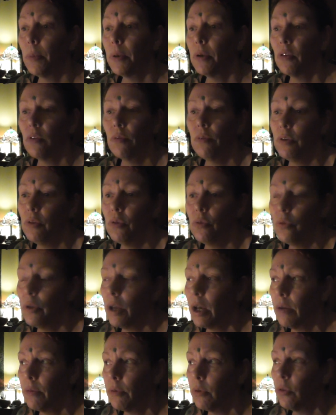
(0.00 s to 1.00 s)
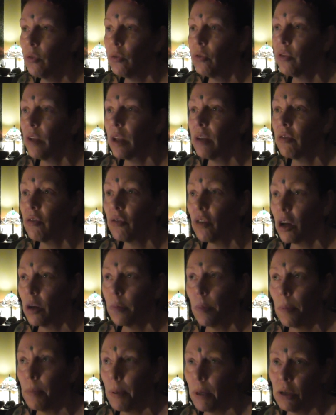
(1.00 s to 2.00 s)
because if we do that we'll just stay
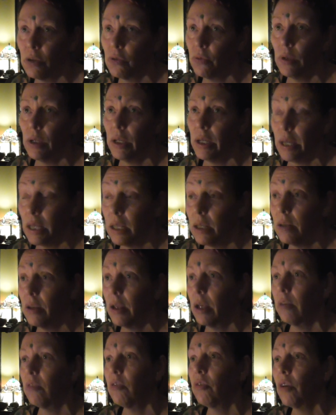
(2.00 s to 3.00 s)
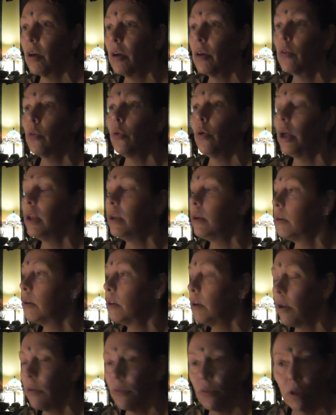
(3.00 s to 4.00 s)
stuck perpetually in that cycle
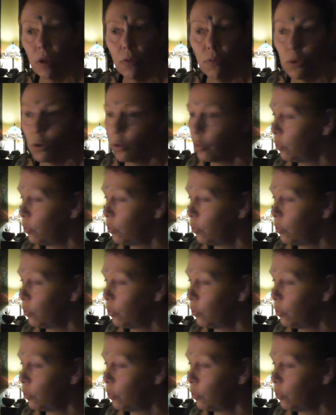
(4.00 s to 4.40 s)
and nothing